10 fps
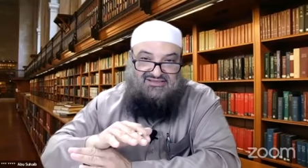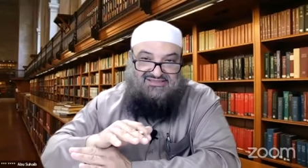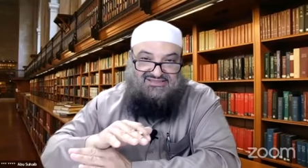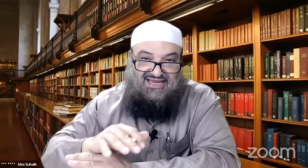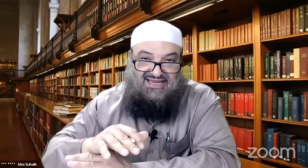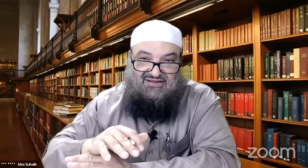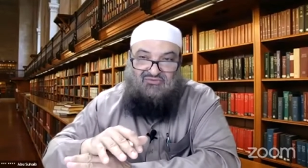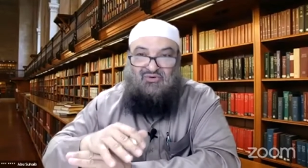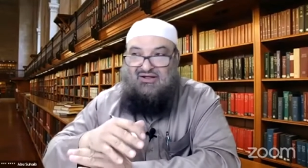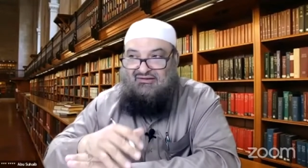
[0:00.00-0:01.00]
say
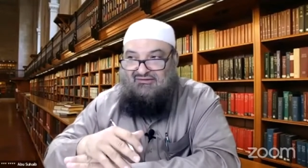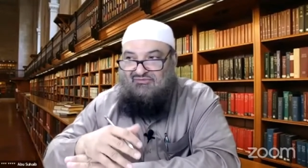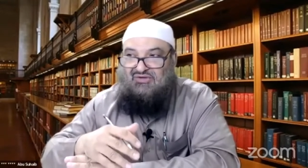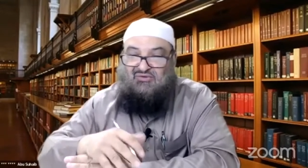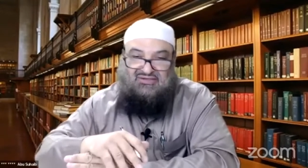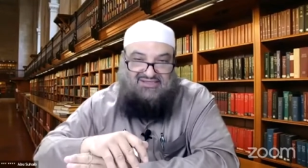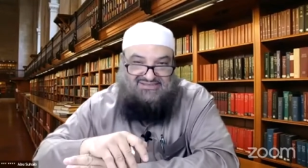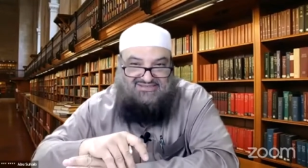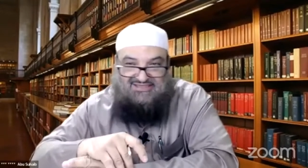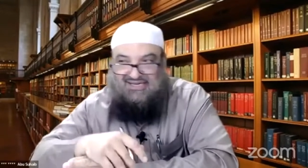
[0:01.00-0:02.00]
well we will
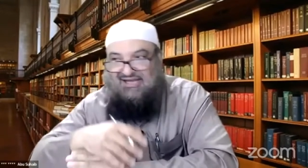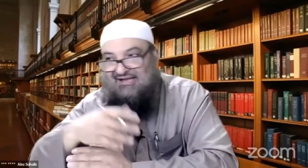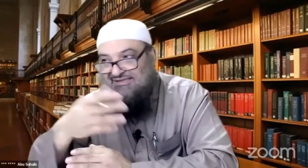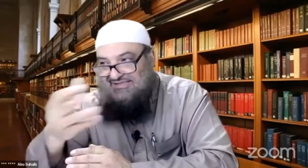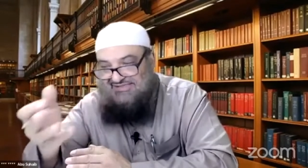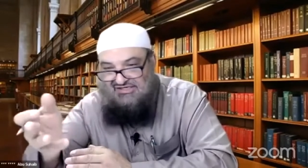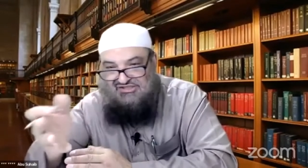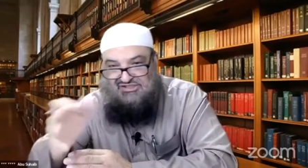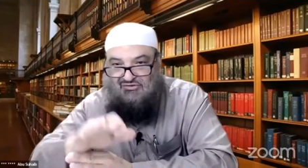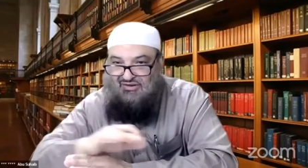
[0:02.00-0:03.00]
consider
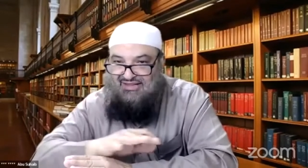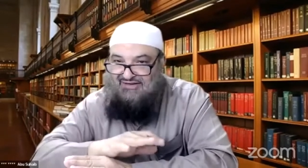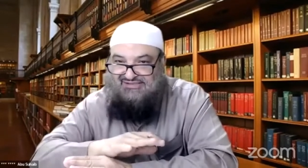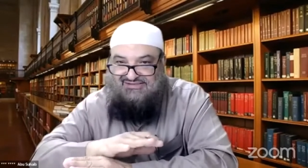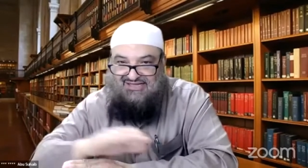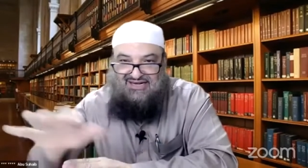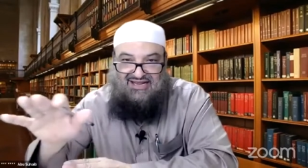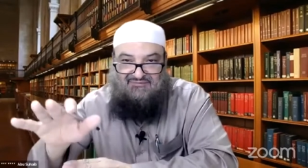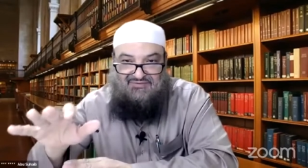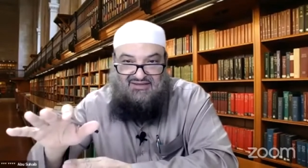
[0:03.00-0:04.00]
intercession all of that it's not
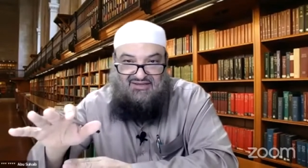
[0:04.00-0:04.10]
allowed